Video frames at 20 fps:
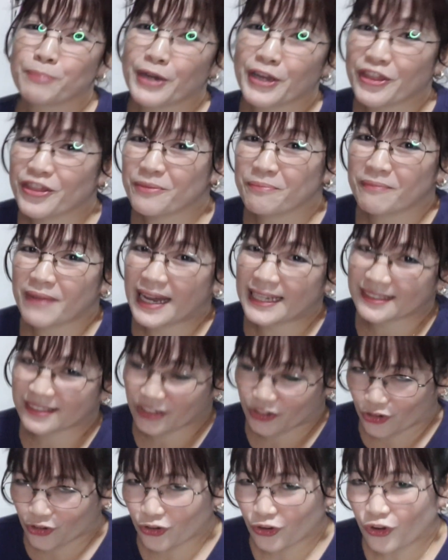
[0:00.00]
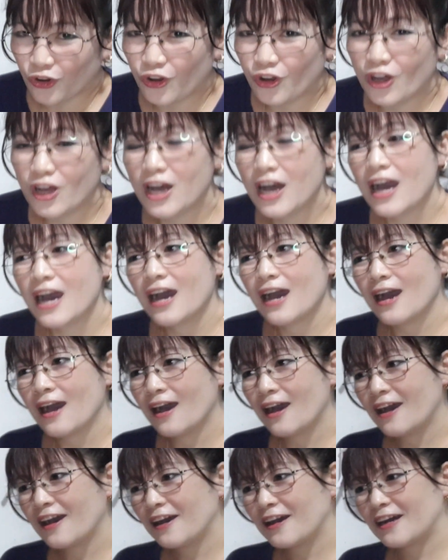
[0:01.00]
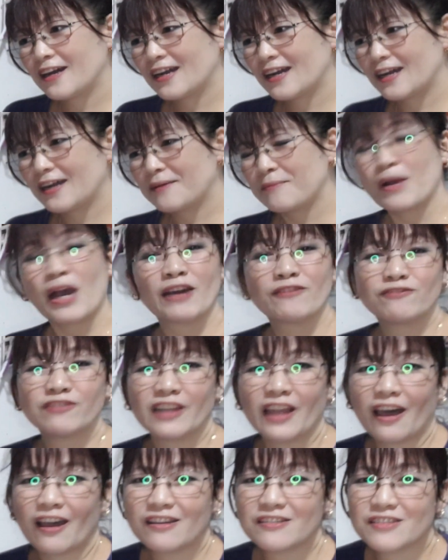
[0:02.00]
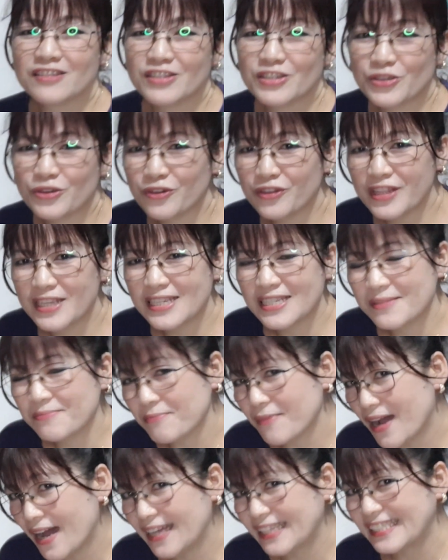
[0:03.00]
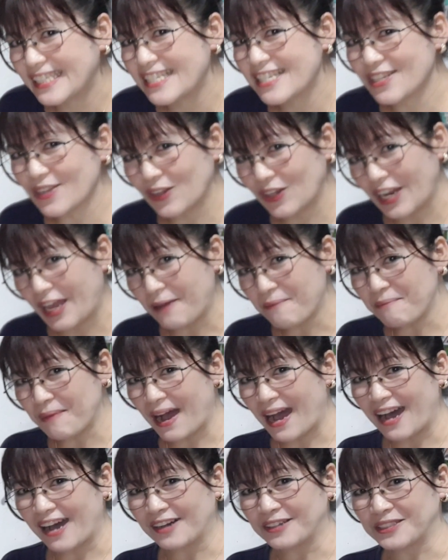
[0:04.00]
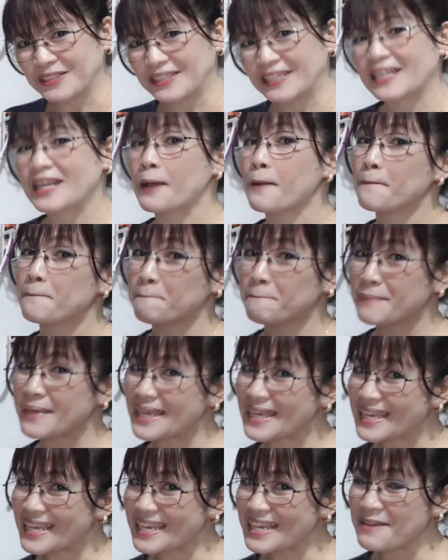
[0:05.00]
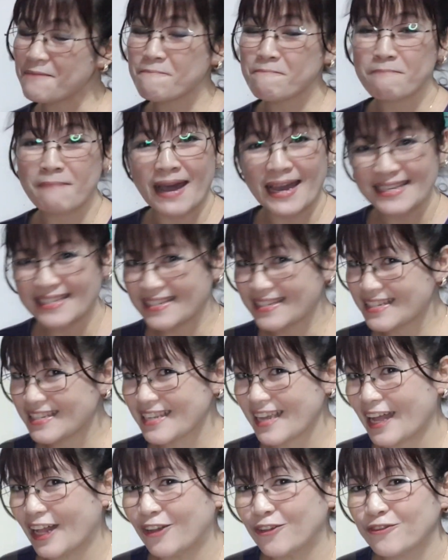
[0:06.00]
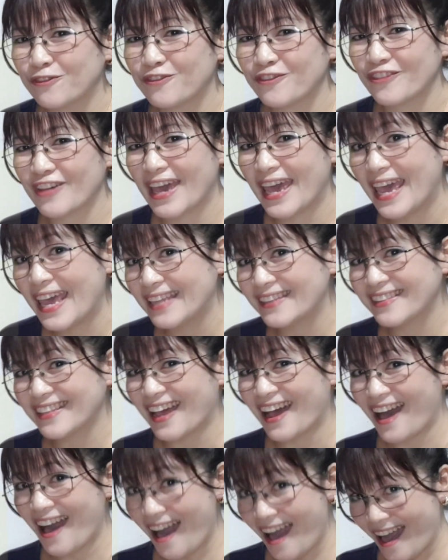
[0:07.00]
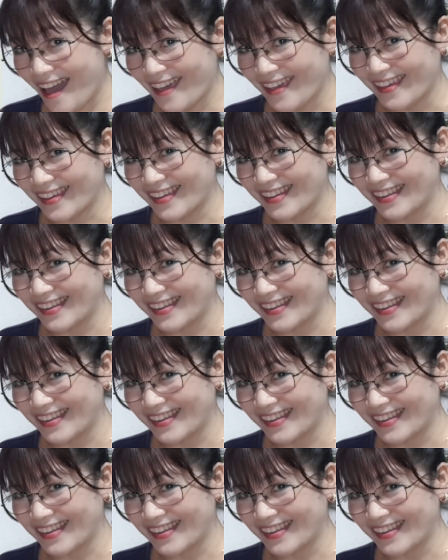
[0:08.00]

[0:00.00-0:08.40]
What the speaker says: birth month ko, mga vlogs ko this month is all about me, myself, and I.